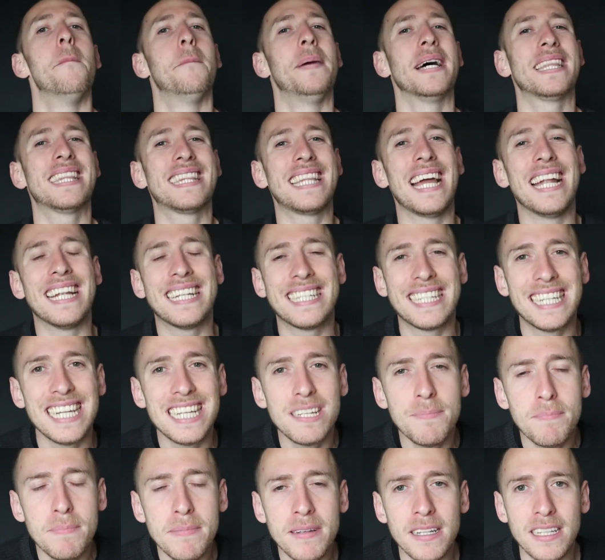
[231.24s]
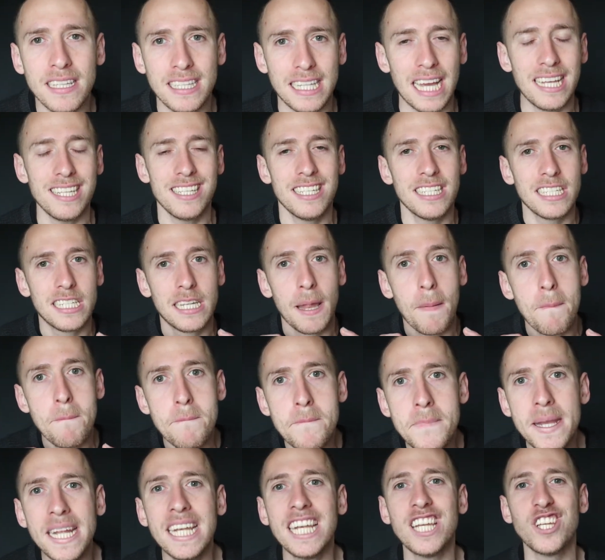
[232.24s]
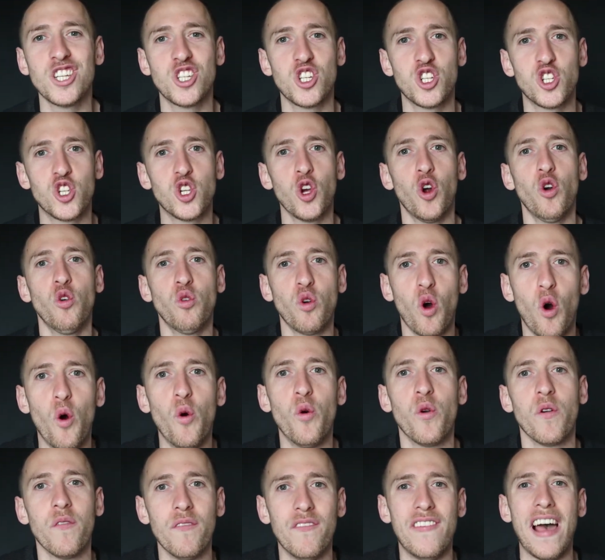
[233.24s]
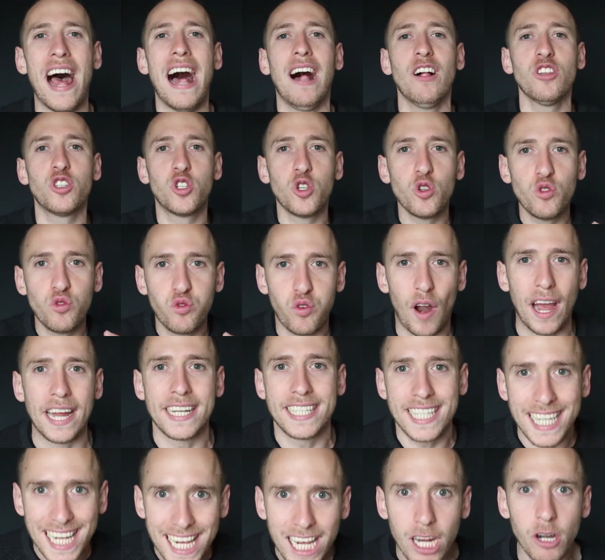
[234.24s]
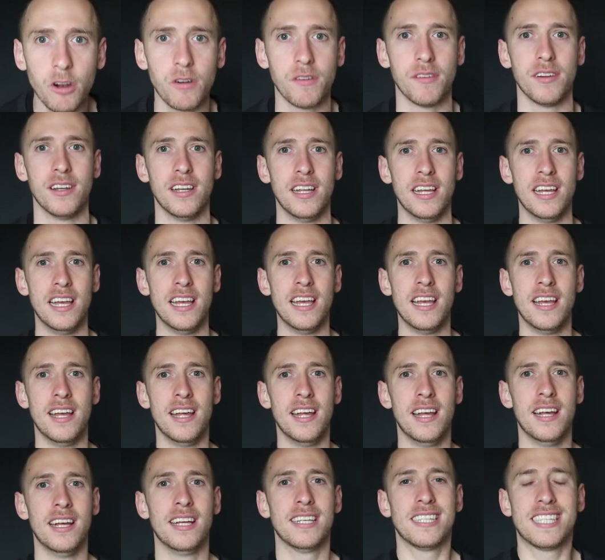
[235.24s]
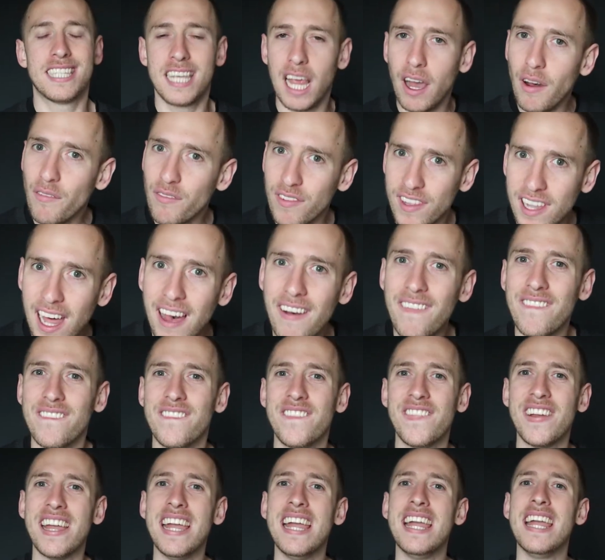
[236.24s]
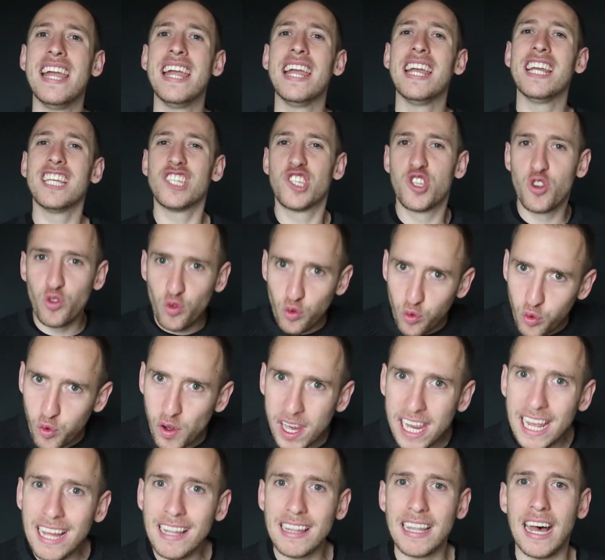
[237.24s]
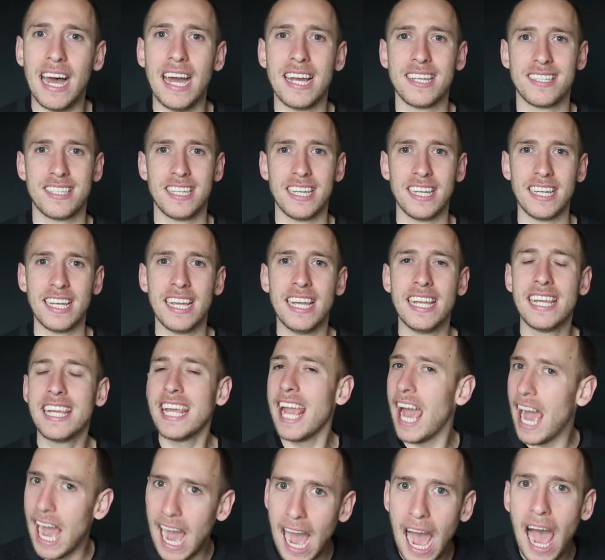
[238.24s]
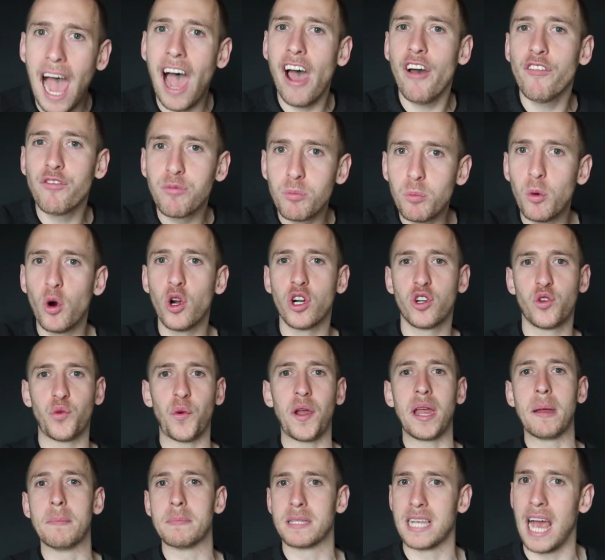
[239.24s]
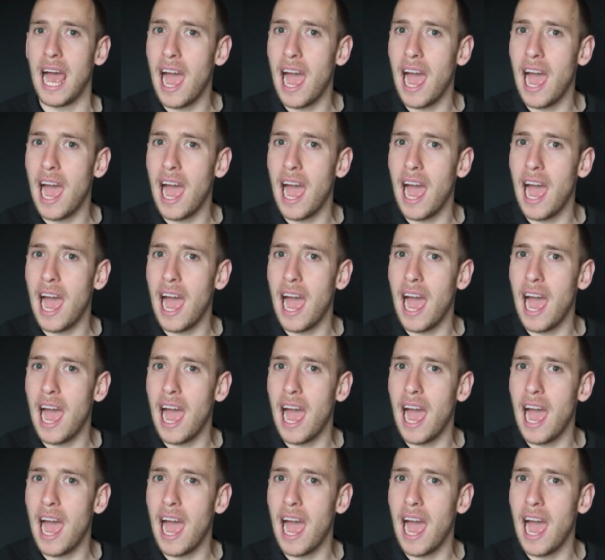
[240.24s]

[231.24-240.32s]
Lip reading: But that doesn't diminish your own value right here. Self-love is realizing, yeah, I have more dreams.